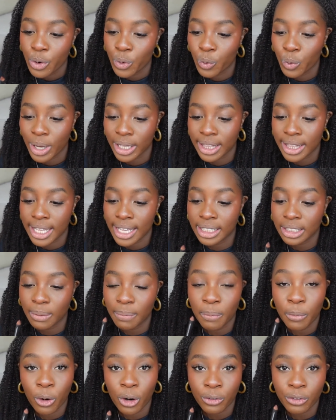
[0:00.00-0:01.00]
with this
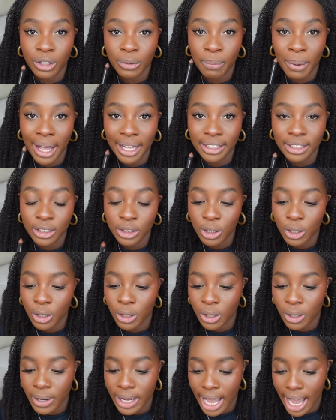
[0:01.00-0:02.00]
Morphe
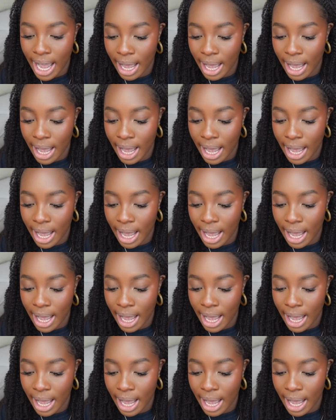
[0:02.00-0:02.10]
pencil.